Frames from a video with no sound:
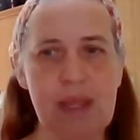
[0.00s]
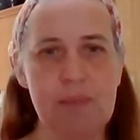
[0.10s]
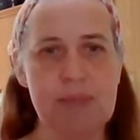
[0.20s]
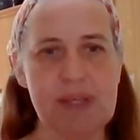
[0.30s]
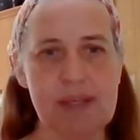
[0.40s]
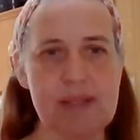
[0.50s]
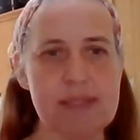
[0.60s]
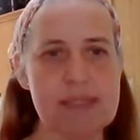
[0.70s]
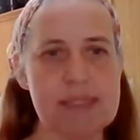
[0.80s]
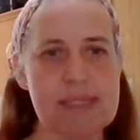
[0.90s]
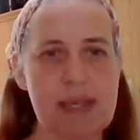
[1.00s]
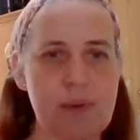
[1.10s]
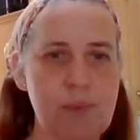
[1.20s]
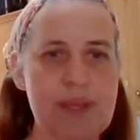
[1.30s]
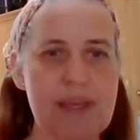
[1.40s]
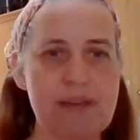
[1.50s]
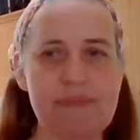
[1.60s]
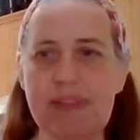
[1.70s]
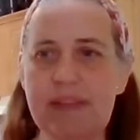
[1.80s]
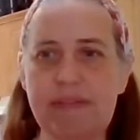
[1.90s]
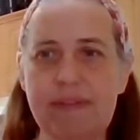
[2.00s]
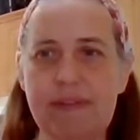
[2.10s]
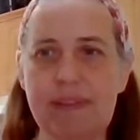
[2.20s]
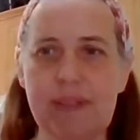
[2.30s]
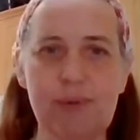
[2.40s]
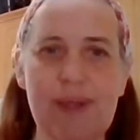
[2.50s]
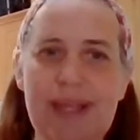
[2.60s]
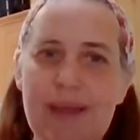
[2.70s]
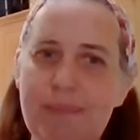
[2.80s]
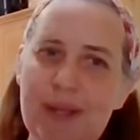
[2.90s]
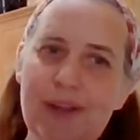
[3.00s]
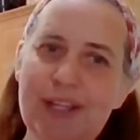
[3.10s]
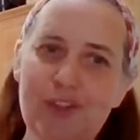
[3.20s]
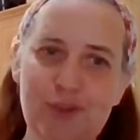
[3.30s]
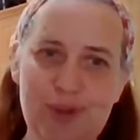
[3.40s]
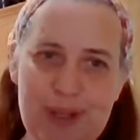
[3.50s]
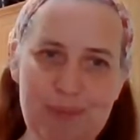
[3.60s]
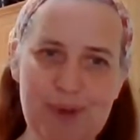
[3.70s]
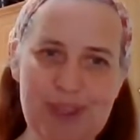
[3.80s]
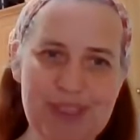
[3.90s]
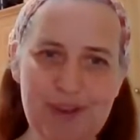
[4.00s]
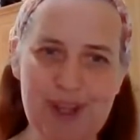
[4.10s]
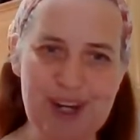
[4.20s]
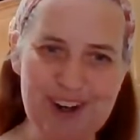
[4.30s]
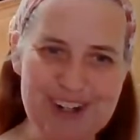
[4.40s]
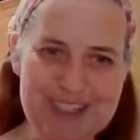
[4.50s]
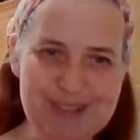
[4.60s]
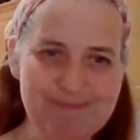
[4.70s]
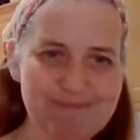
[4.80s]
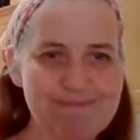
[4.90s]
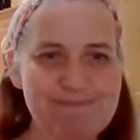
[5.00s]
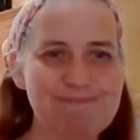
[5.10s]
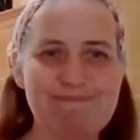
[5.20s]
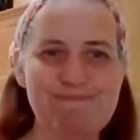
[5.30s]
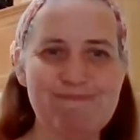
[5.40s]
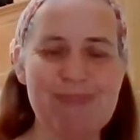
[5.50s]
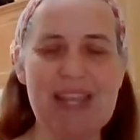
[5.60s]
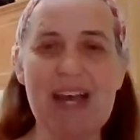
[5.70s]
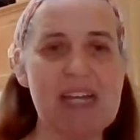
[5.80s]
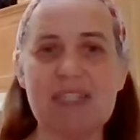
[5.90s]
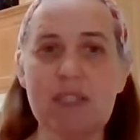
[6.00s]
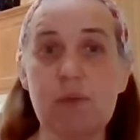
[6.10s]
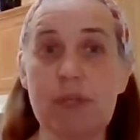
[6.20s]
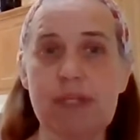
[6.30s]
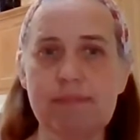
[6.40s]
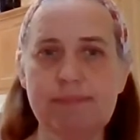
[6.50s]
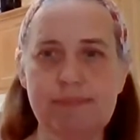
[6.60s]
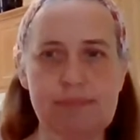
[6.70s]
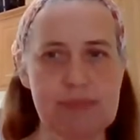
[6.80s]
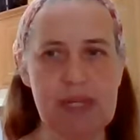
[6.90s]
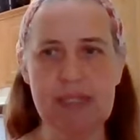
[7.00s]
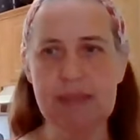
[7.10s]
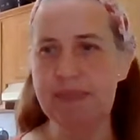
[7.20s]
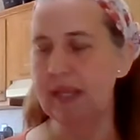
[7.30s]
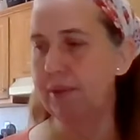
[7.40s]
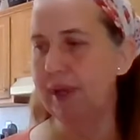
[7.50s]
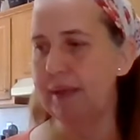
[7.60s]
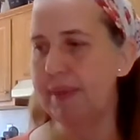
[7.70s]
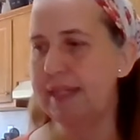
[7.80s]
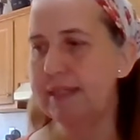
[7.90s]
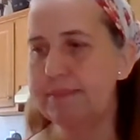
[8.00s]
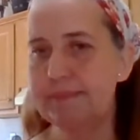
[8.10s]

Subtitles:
because we have lived the great American dream with credit cards. Not so good. Not something I recommend.